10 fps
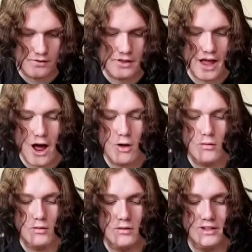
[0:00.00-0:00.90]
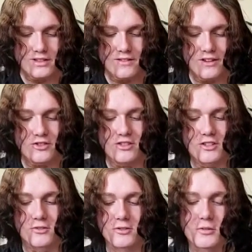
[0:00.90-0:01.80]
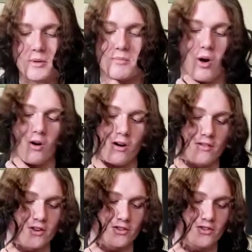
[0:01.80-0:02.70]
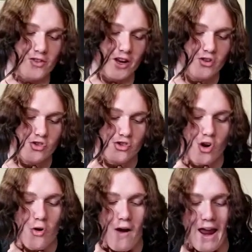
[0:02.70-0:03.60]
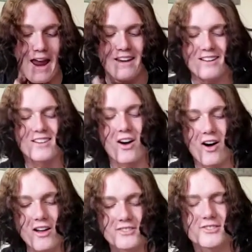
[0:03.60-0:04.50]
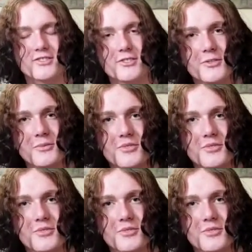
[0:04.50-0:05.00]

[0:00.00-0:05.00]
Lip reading: This eventually grew to be part of their stage show and costumes.